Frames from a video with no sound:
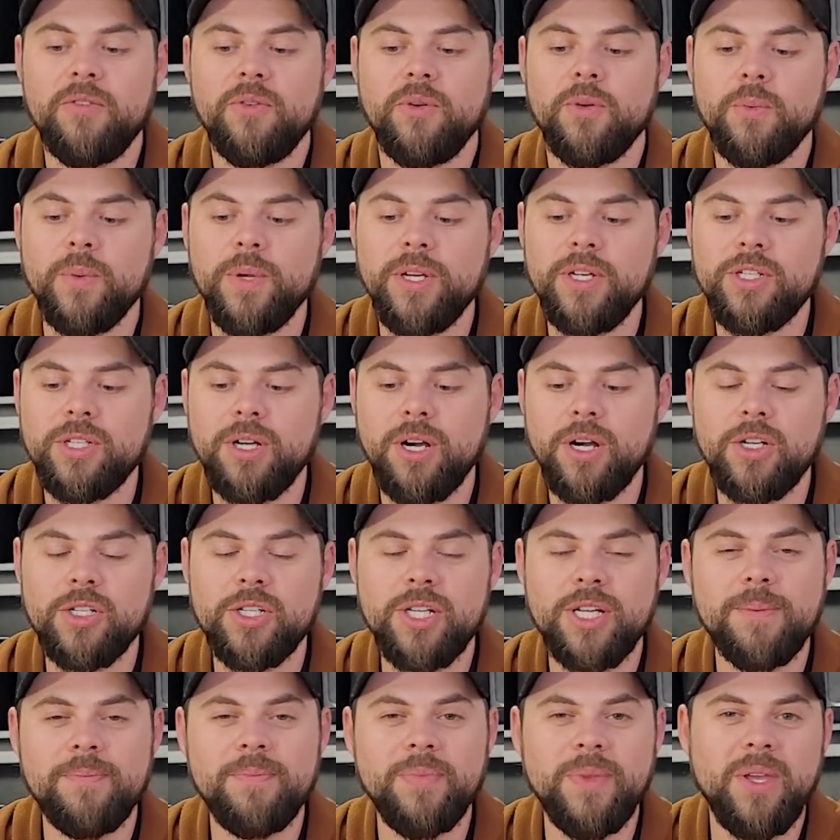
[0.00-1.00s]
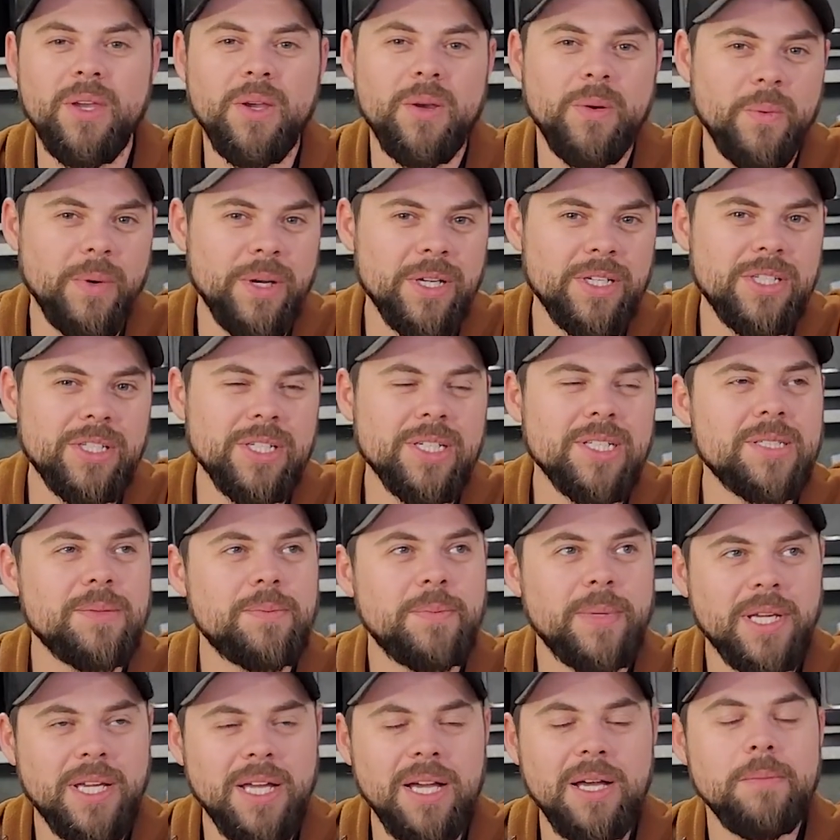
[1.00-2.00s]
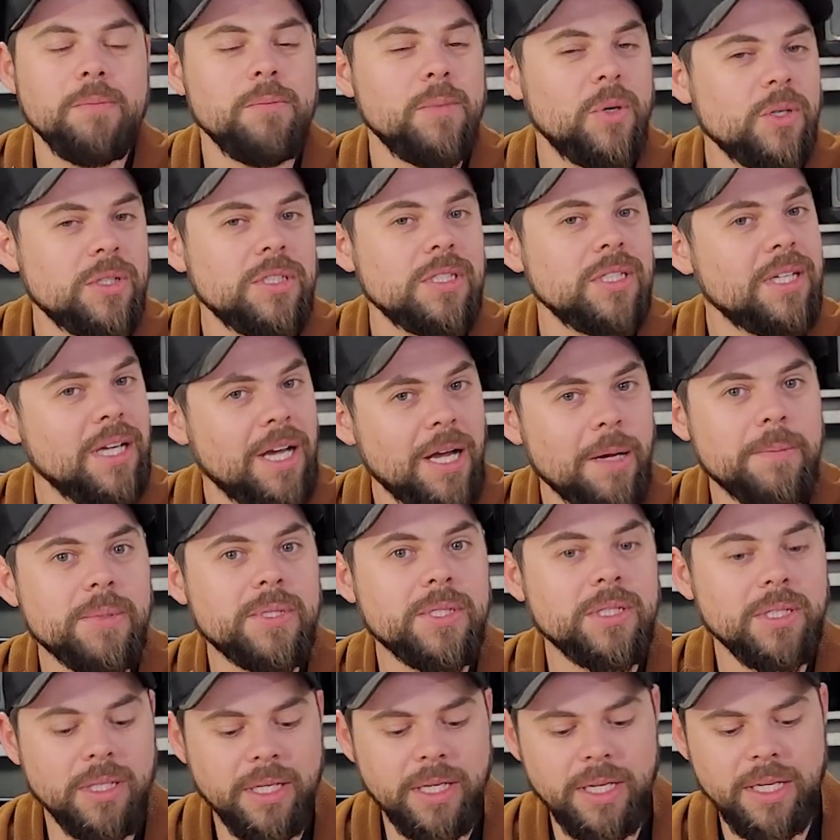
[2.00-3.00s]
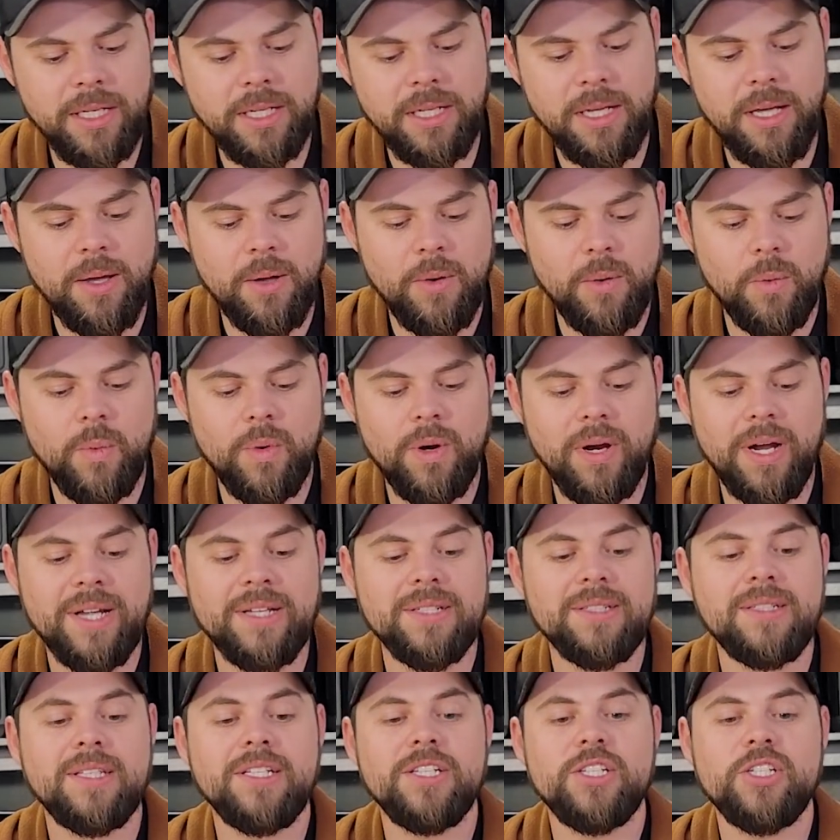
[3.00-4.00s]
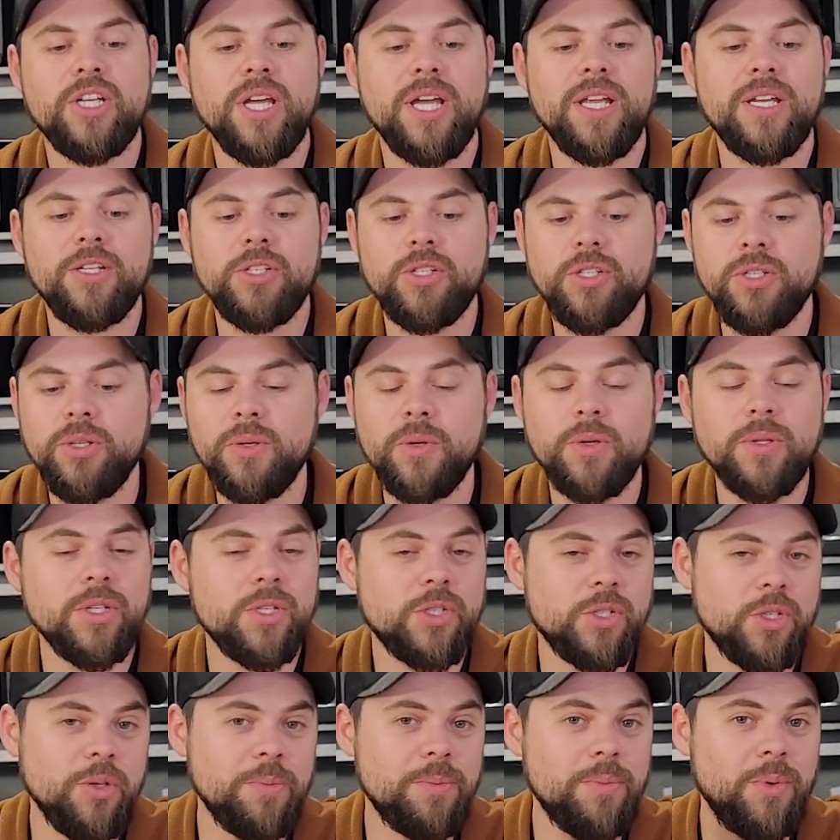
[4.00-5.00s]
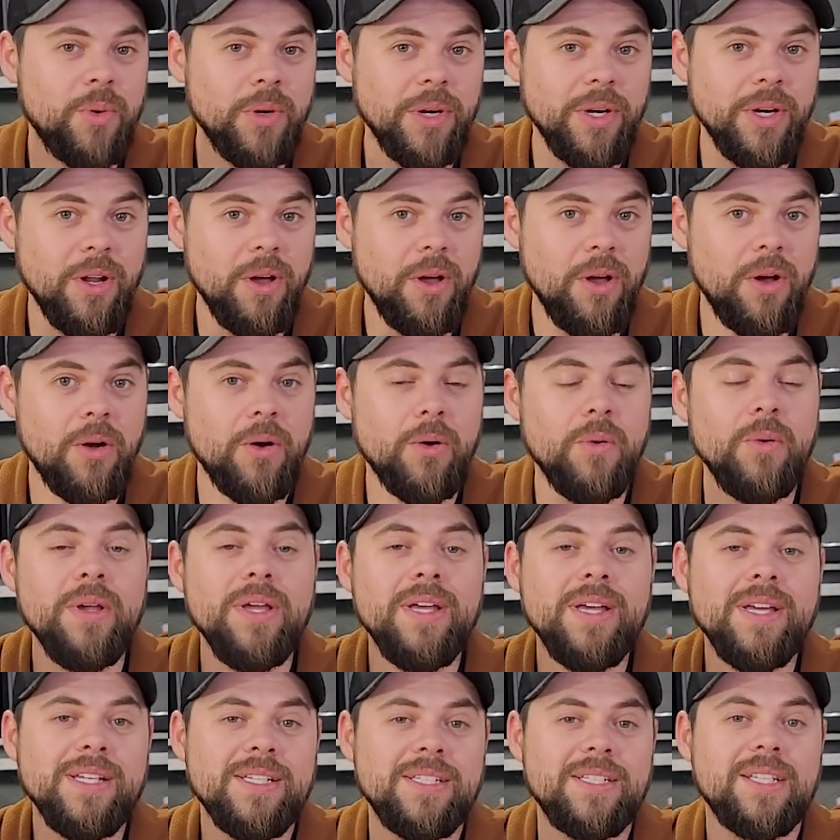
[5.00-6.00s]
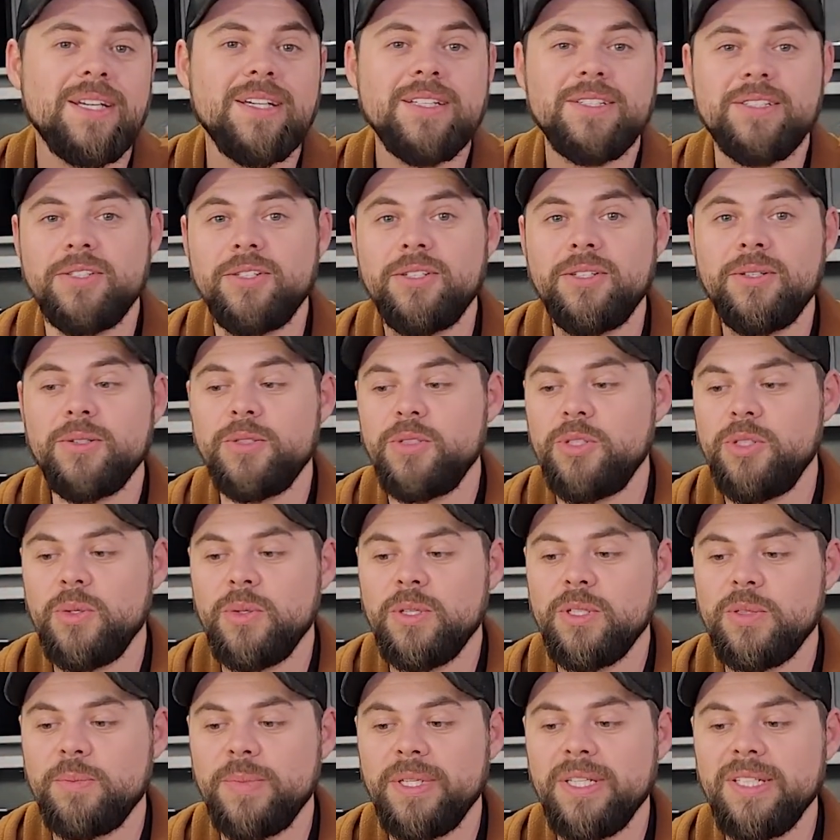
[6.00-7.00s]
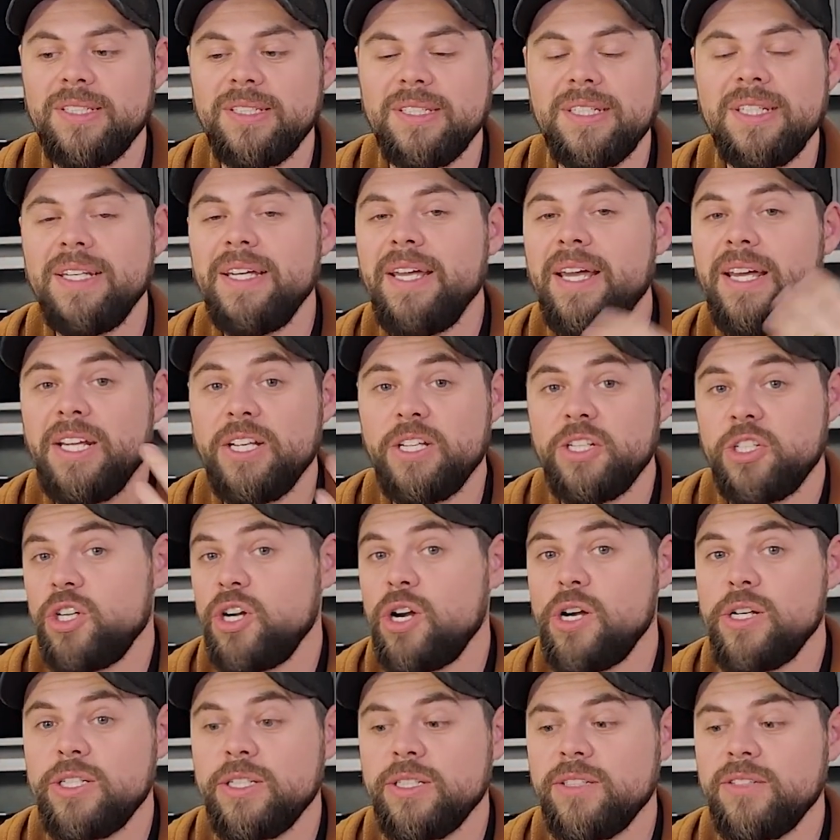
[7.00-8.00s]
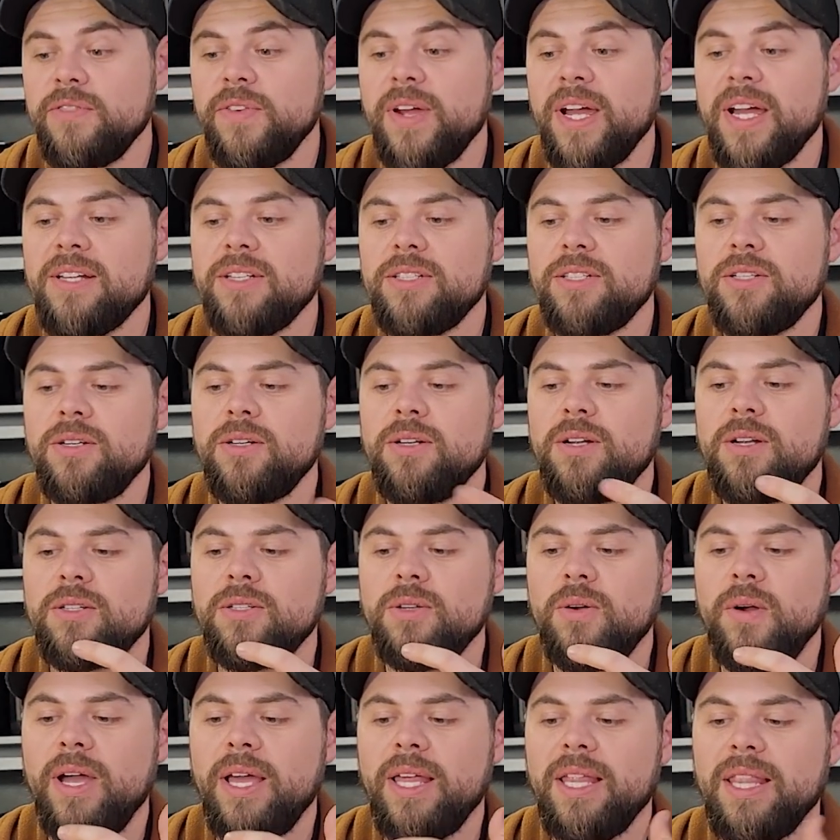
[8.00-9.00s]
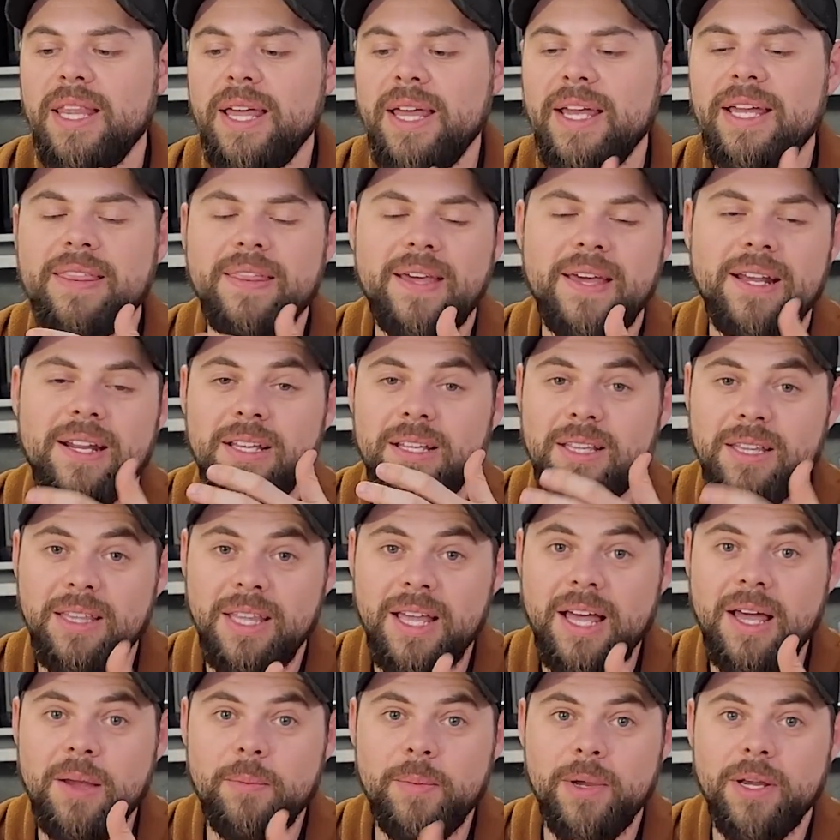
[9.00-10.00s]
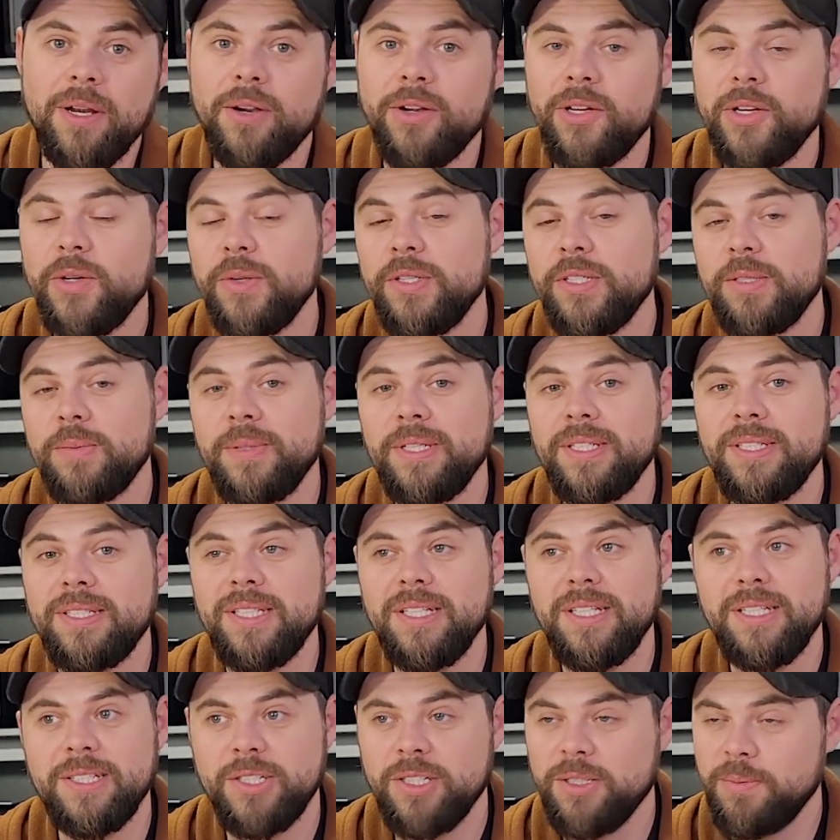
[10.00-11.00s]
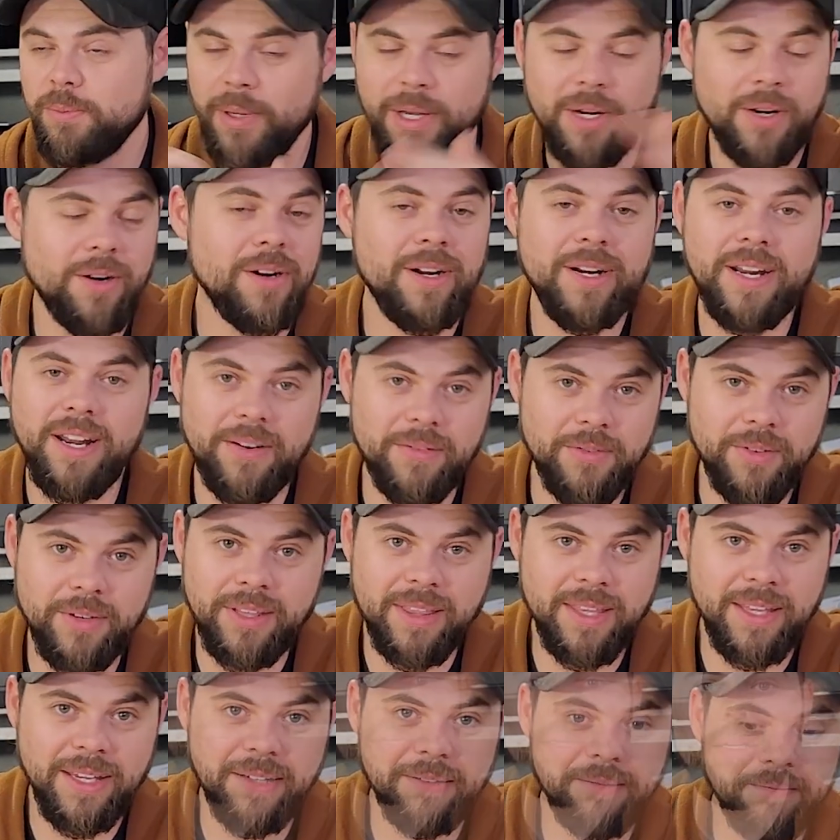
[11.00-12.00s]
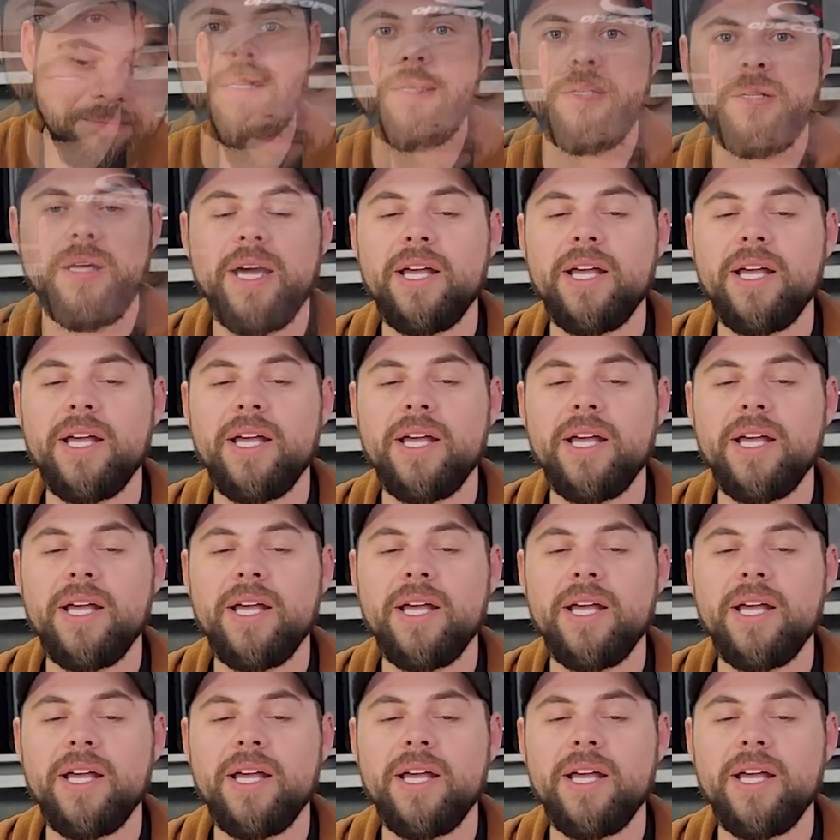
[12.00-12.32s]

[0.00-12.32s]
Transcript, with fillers: for recharging, which has become mostly obsolete, whereas the Gen 2 or the 2.0 does use USB-C and it charges faster, so I like that a lot better. USB-C is just better on everything.